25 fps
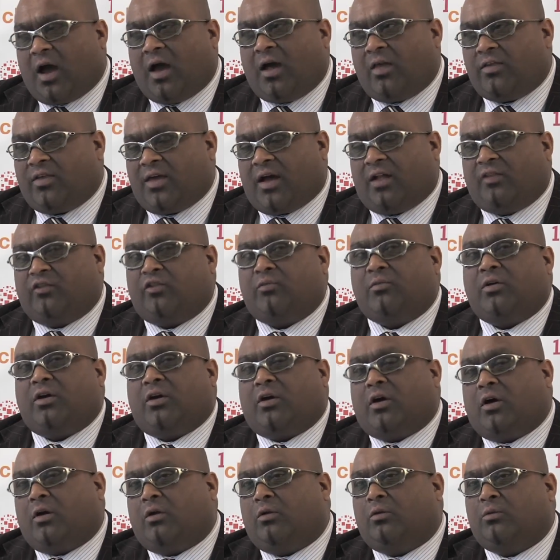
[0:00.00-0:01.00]
the ultimate
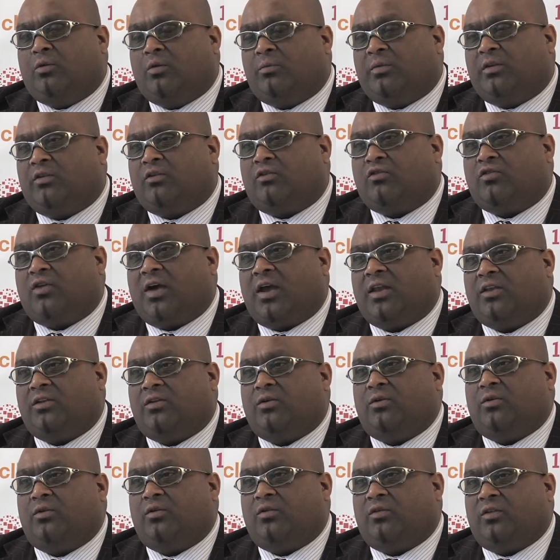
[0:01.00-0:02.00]
goal would be to try and
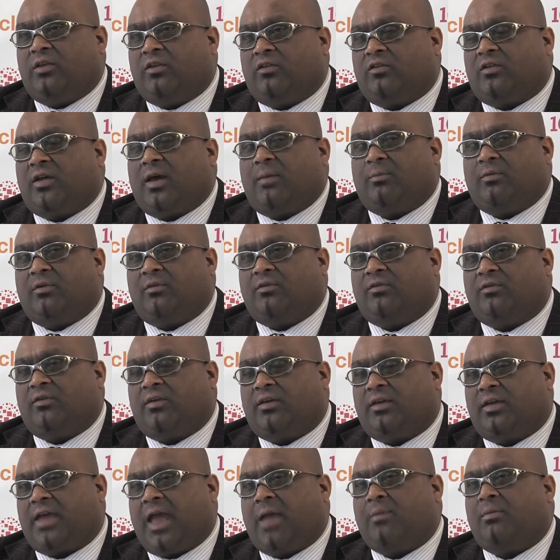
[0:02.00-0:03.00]
use these type of
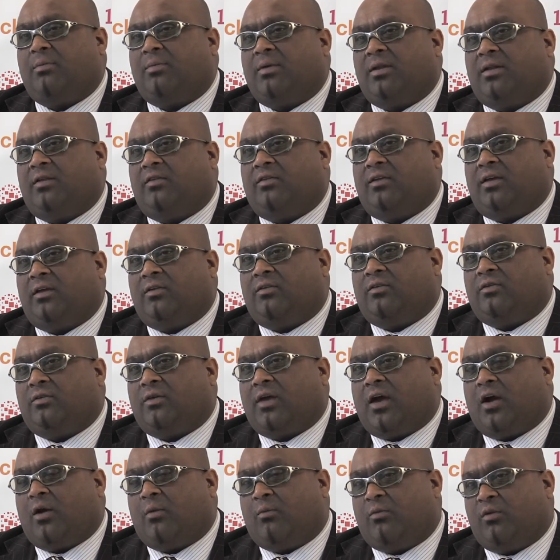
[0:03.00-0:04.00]
capability to
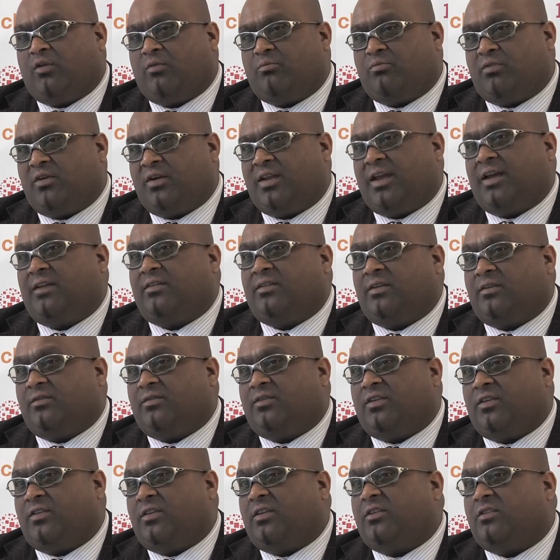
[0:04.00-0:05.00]
help with predictive
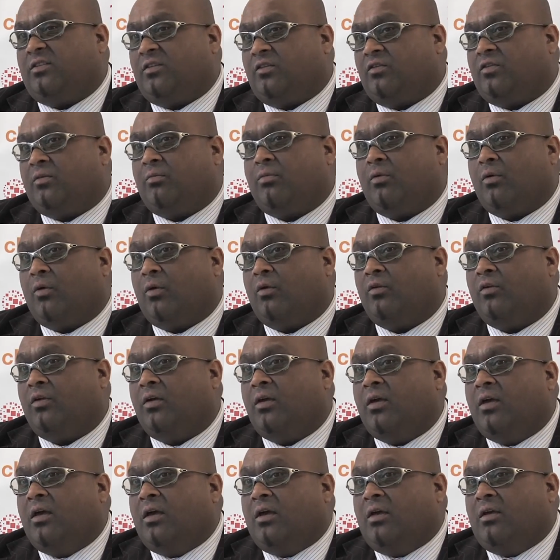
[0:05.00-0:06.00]
decision support.
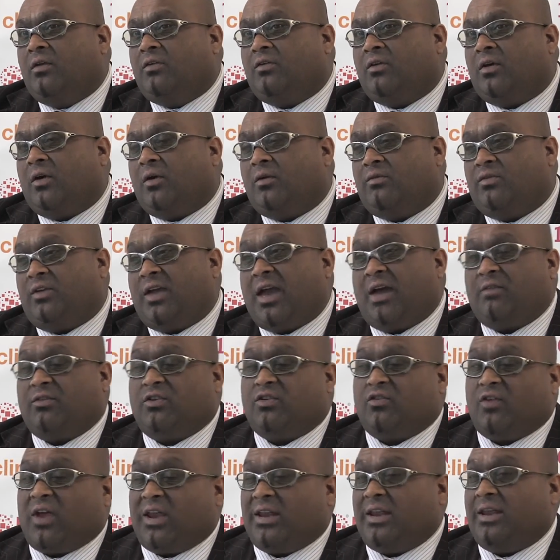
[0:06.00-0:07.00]
So if you have a
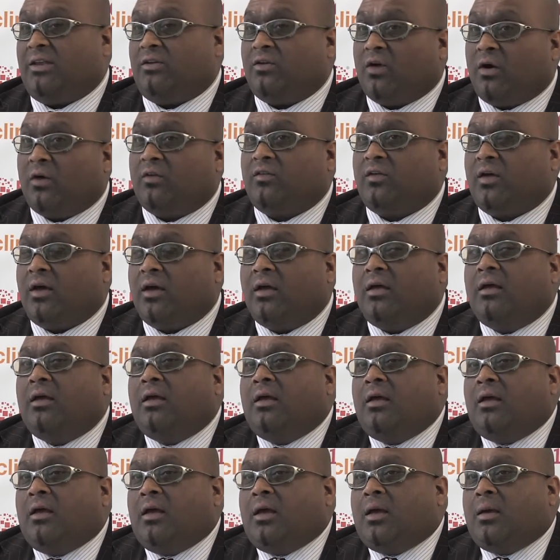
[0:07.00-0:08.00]
trainee doctor,
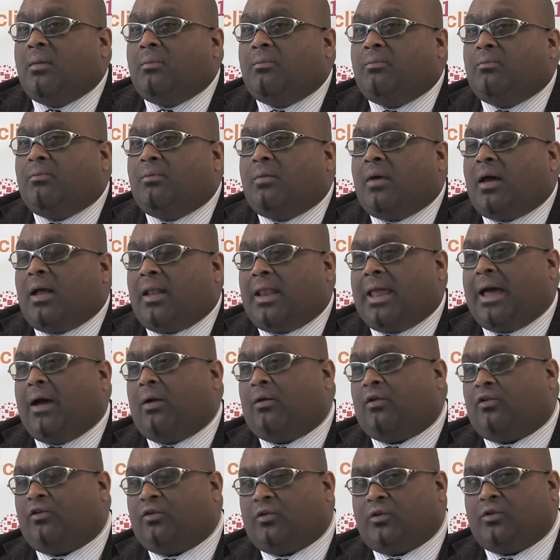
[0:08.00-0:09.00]

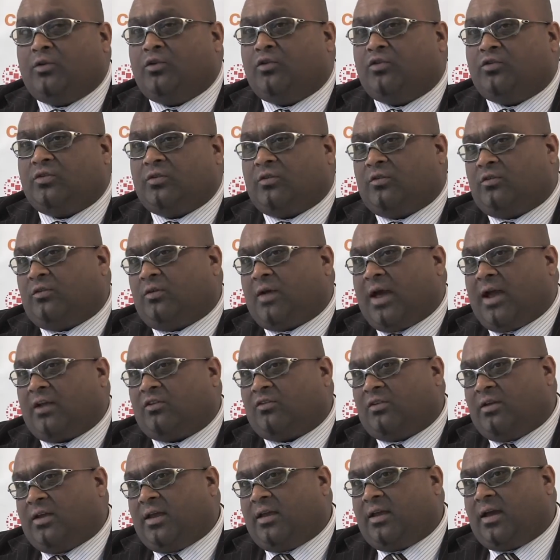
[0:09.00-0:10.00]
allow a solution to
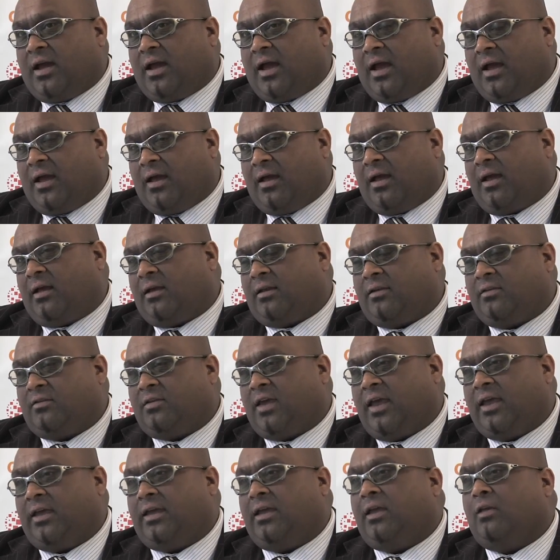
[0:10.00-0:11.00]
actually
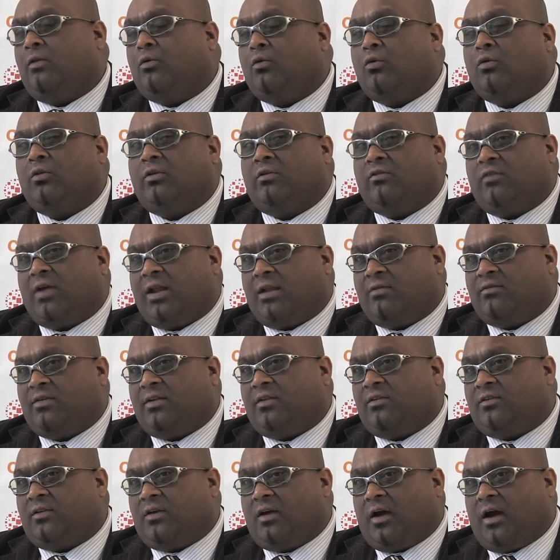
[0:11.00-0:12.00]
take in all the
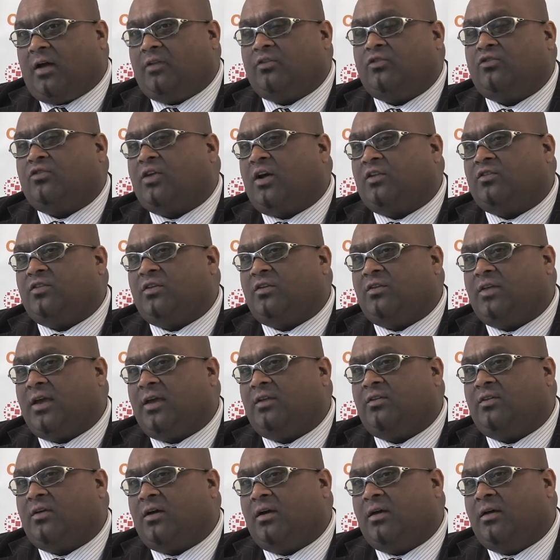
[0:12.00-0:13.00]
relevant unstructured
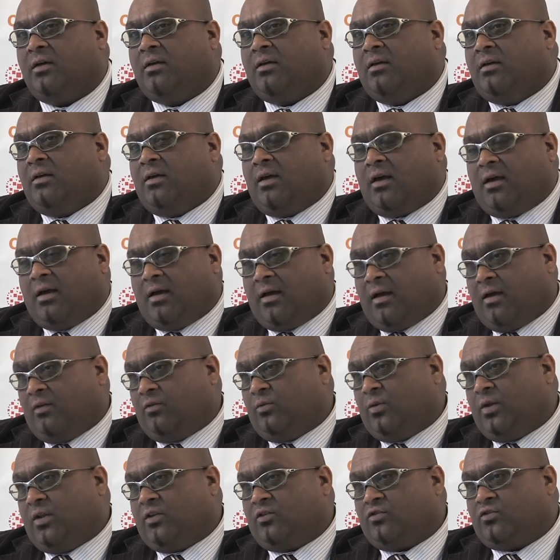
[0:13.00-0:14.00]
data as well as